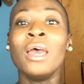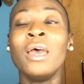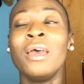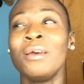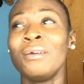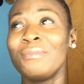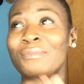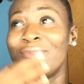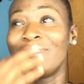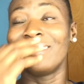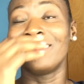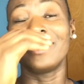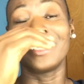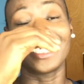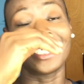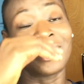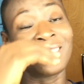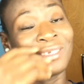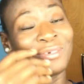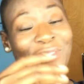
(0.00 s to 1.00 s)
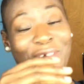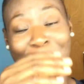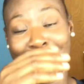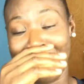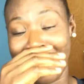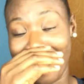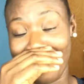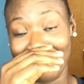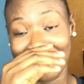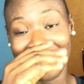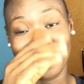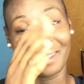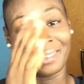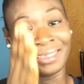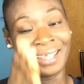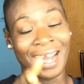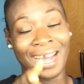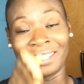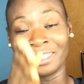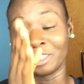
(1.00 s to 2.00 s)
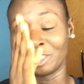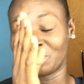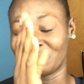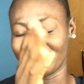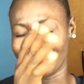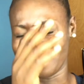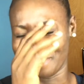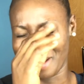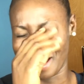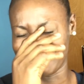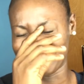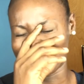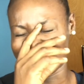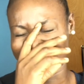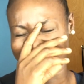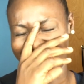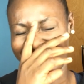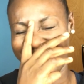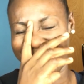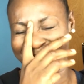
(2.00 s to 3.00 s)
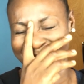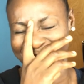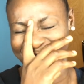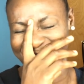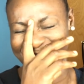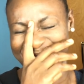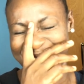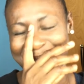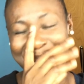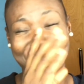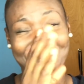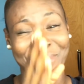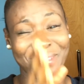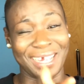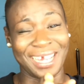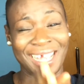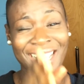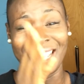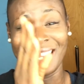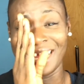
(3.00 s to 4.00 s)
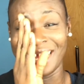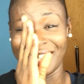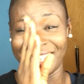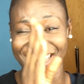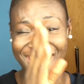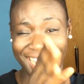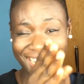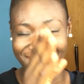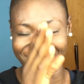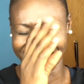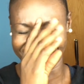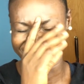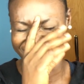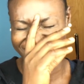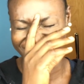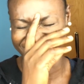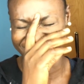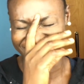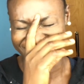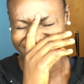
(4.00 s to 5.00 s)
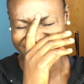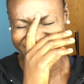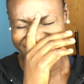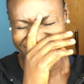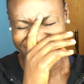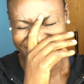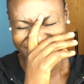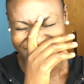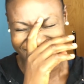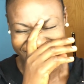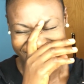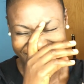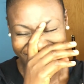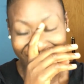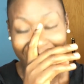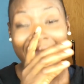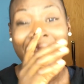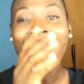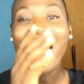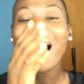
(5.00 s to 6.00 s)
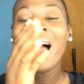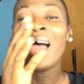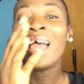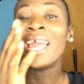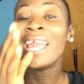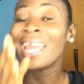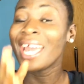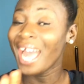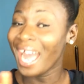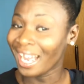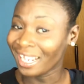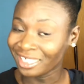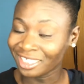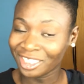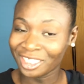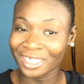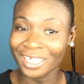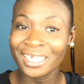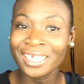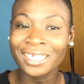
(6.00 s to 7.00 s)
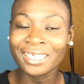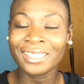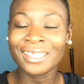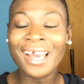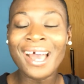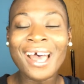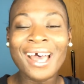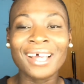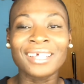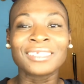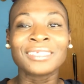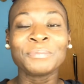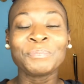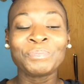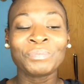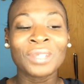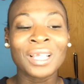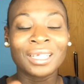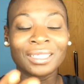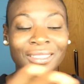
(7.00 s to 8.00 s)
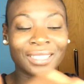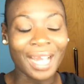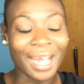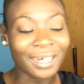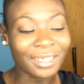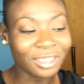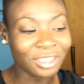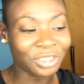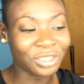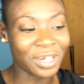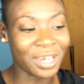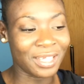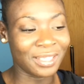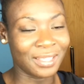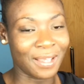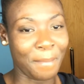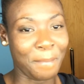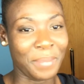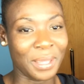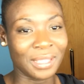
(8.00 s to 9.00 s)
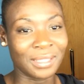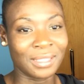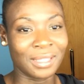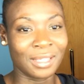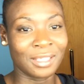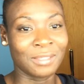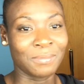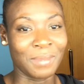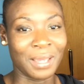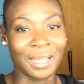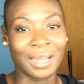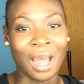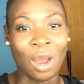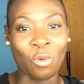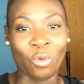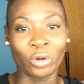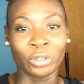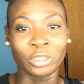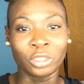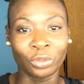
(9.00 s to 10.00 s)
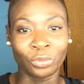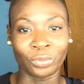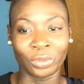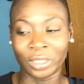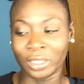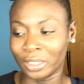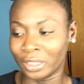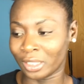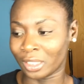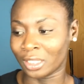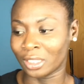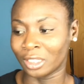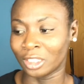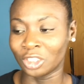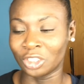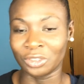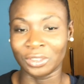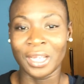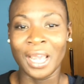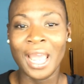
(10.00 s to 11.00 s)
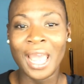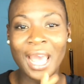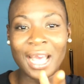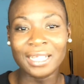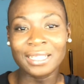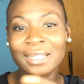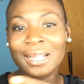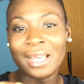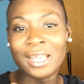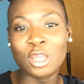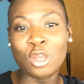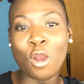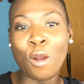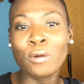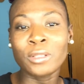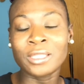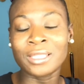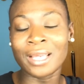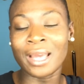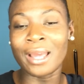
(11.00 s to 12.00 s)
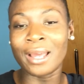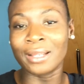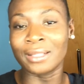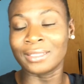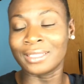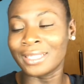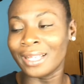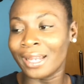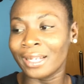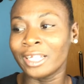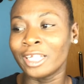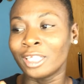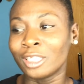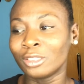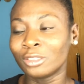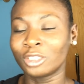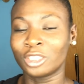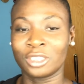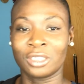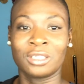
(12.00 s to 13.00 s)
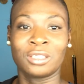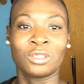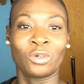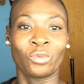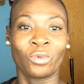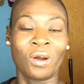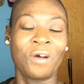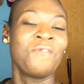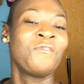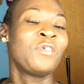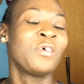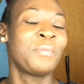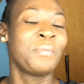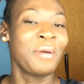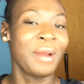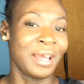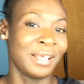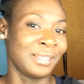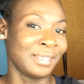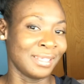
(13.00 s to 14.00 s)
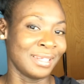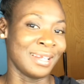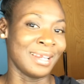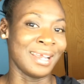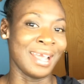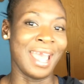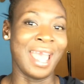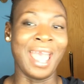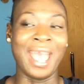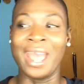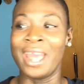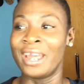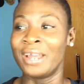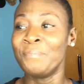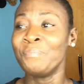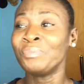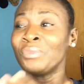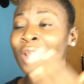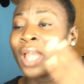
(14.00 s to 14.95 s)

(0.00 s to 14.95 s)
Lucious remind me of Donald Trump. I'm sorry, but he does. He actually does. Donald Trump is a businessman that want to run the country. It's like you t- telling Lucious to run for president and